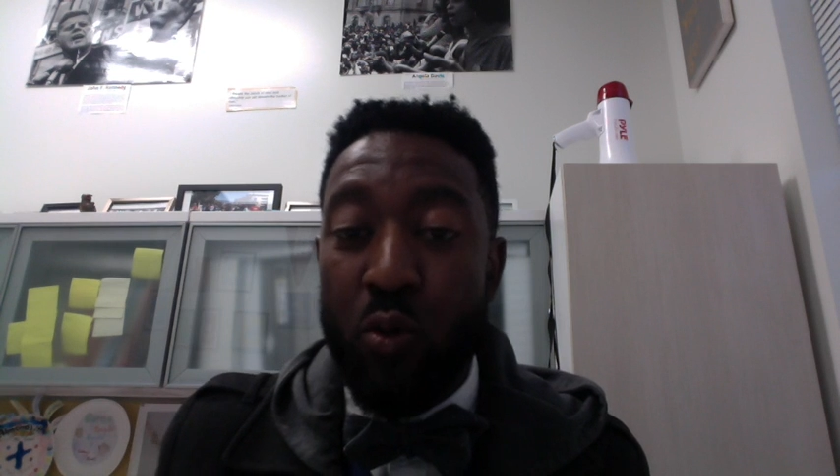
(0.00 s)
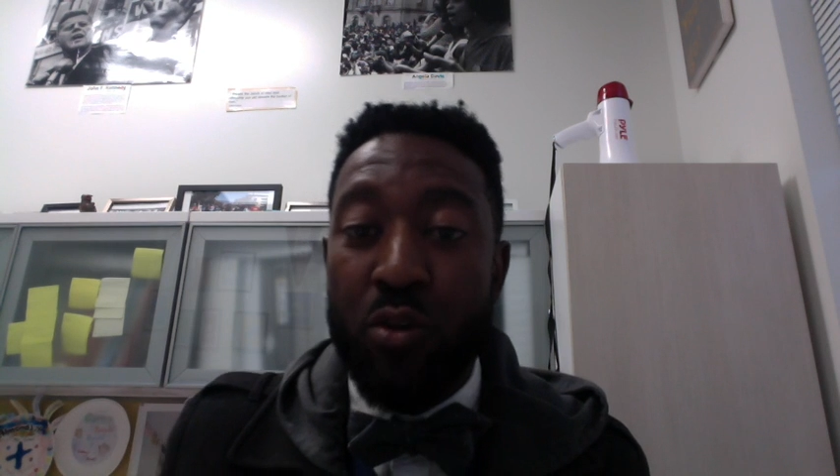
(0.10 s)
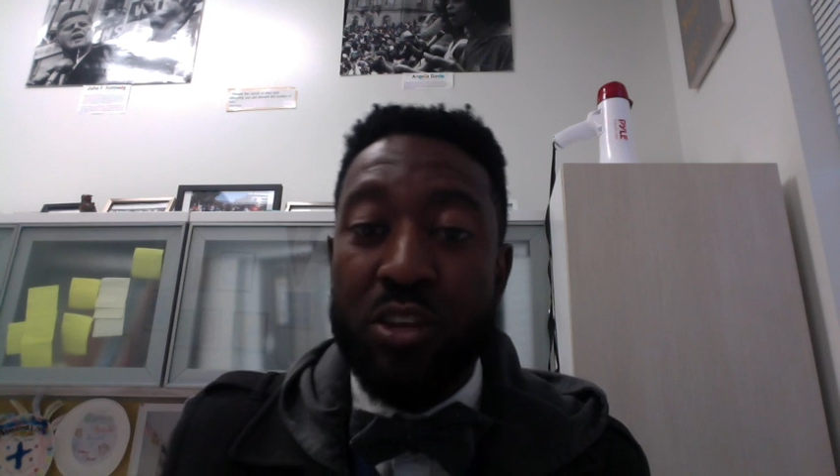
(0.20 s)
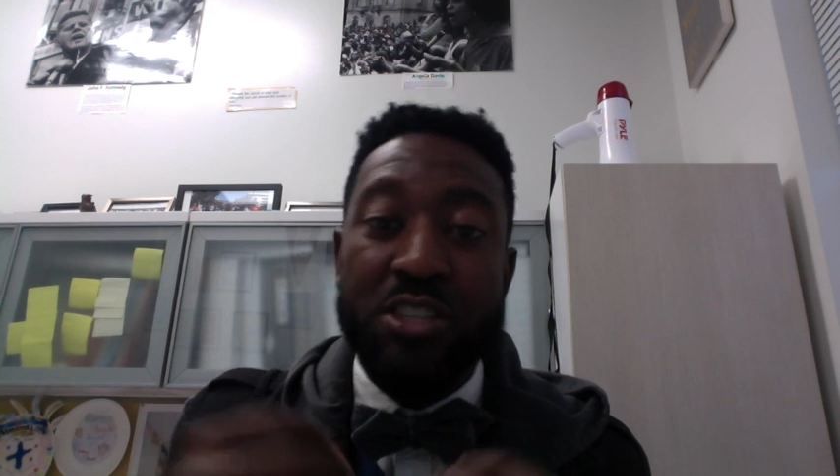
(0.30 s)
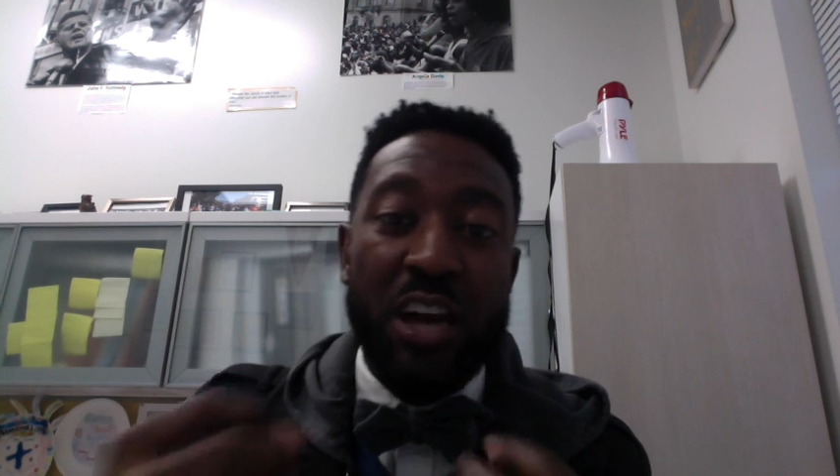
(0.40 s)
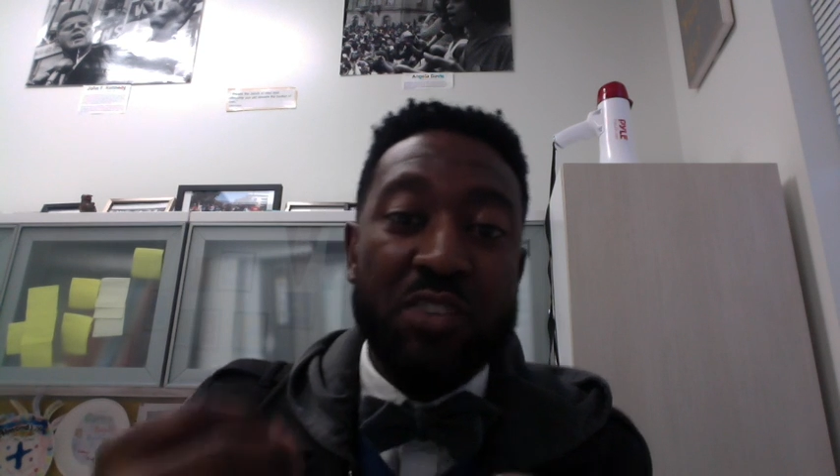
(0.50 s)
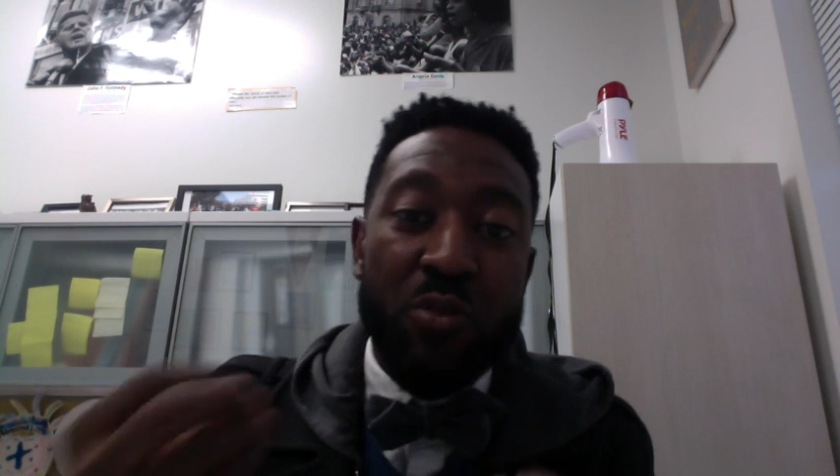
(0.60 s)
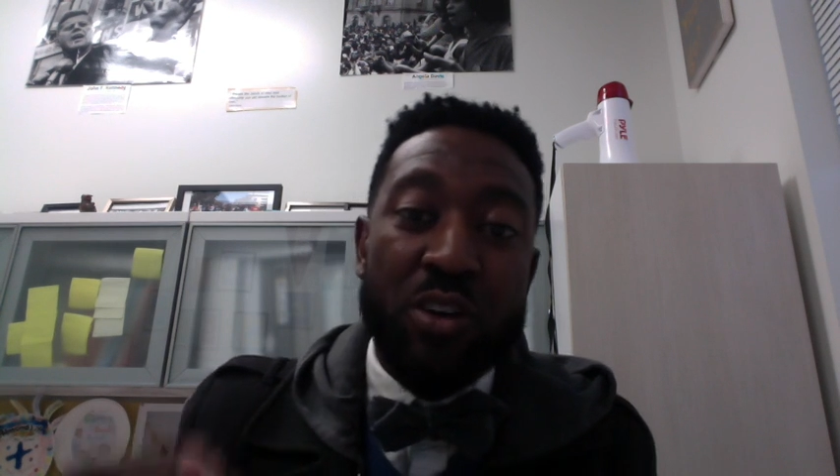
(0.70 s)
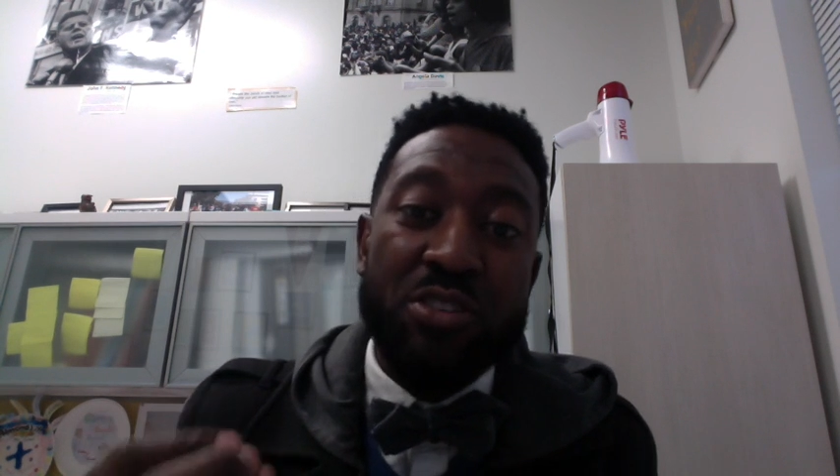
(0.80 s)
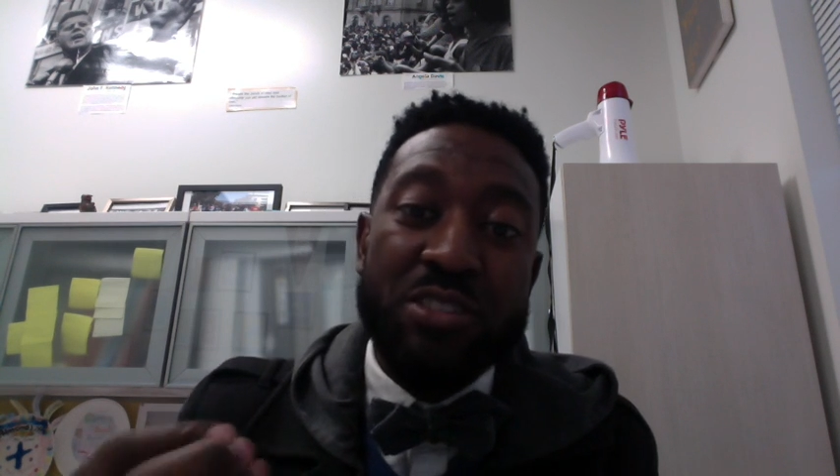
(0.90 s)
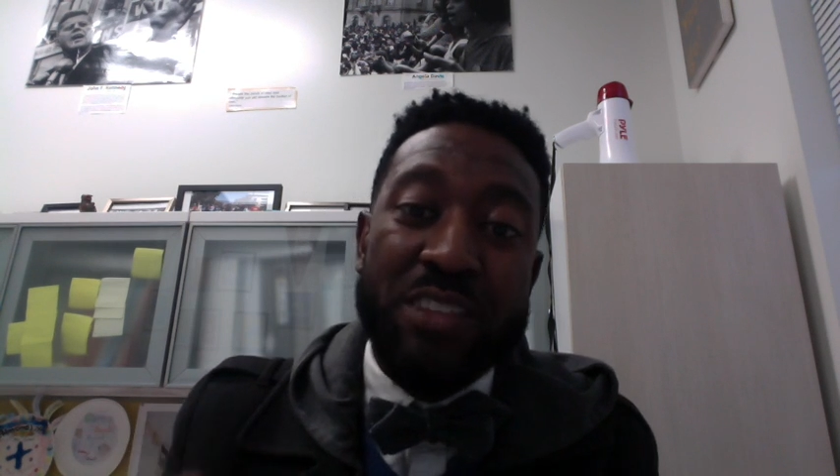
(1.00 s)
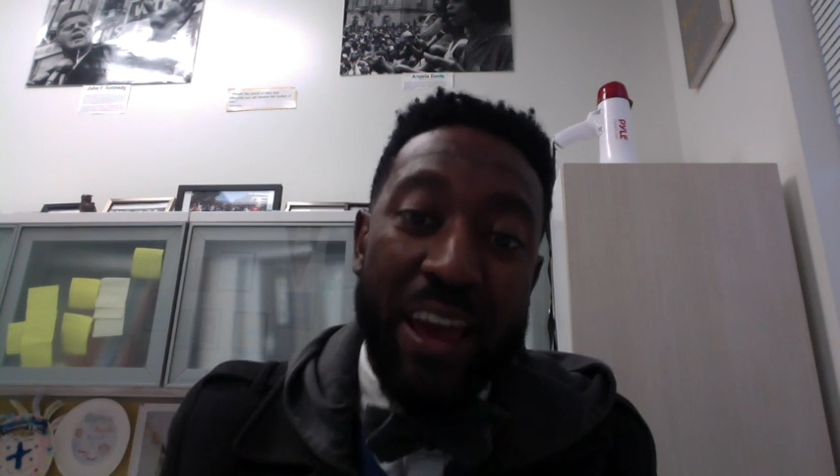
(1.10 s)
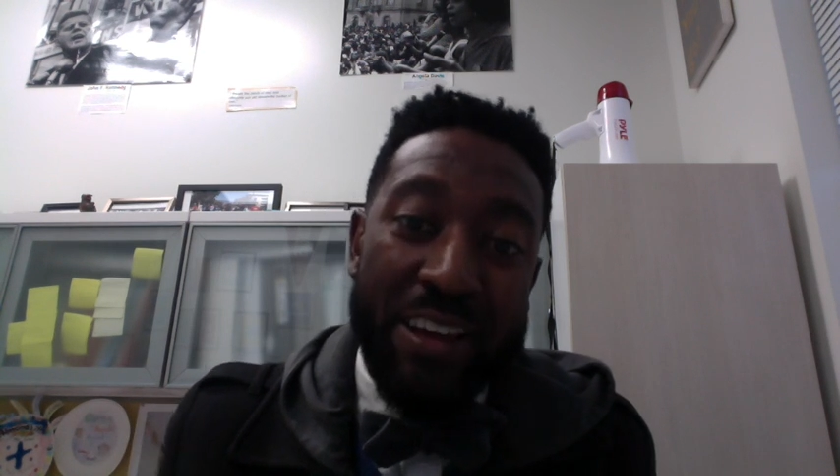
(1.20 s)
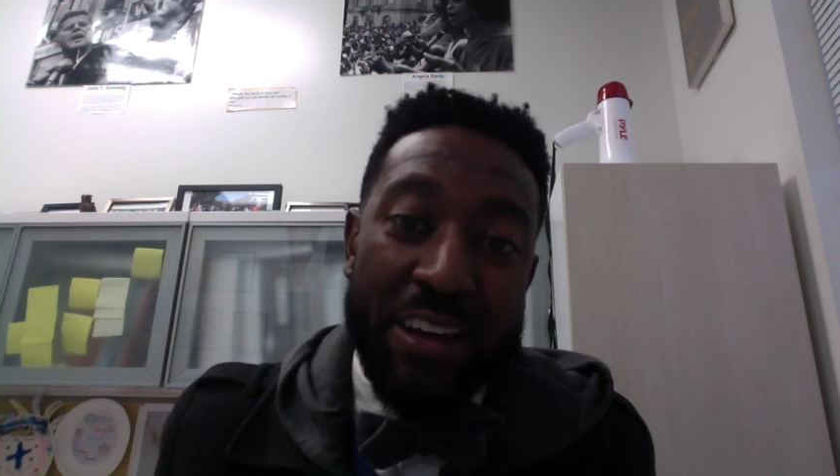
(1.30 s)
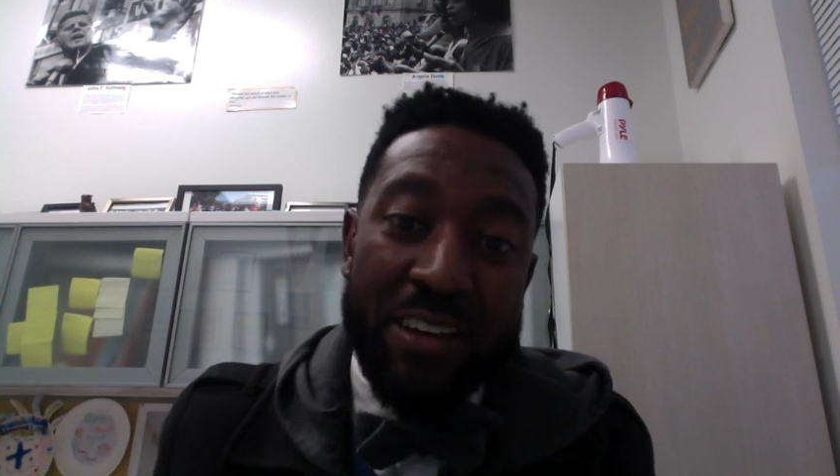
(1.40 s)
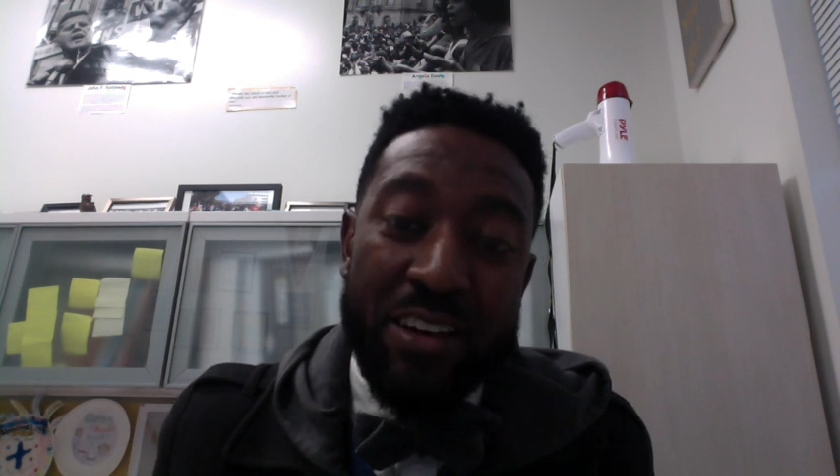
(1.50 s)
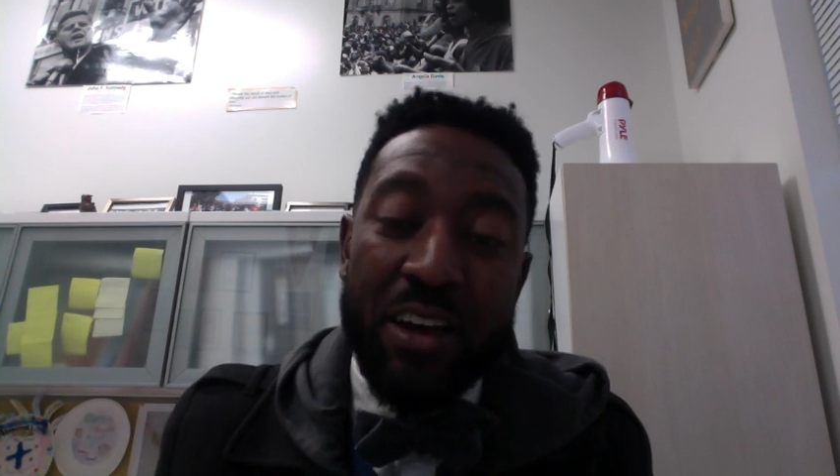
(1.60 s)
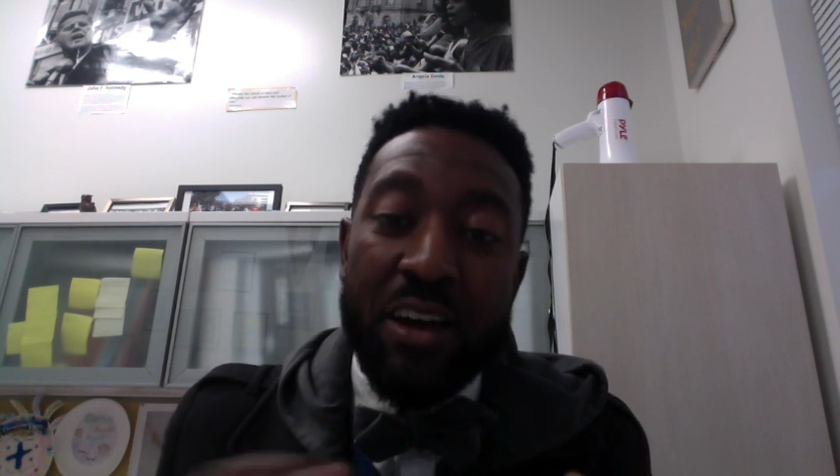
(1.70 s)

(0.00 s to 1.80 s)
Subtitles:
or the checks for understanding,